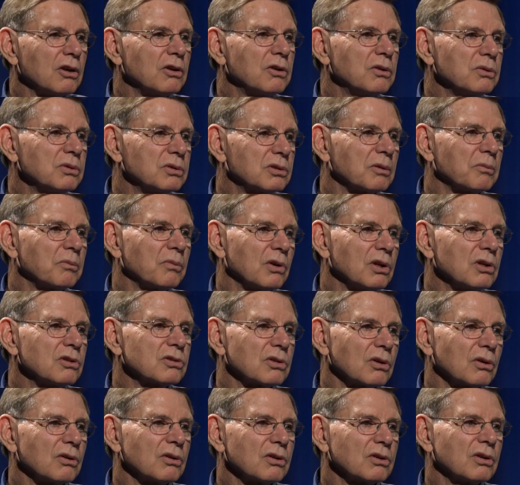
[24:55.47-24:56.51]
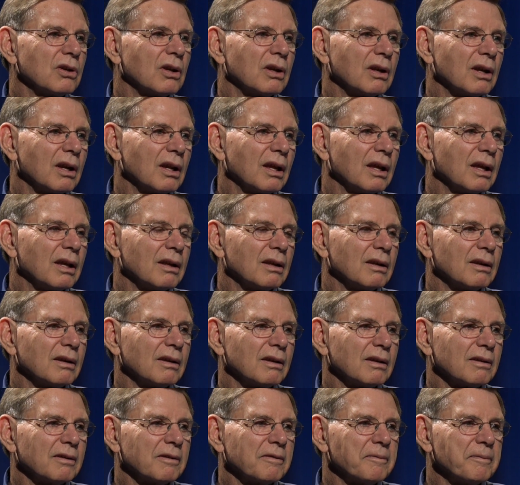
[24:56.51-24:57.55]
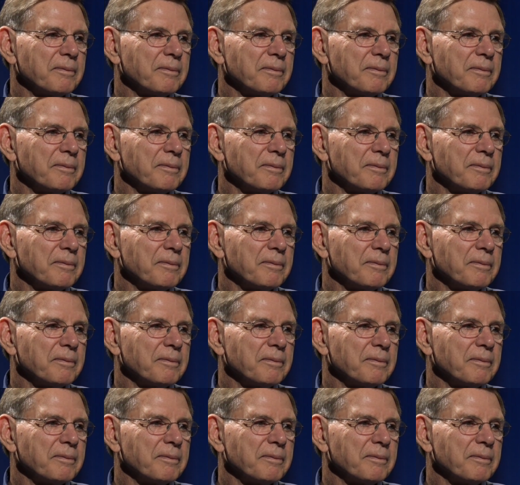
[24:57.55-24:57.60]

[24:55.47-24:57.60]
do some research and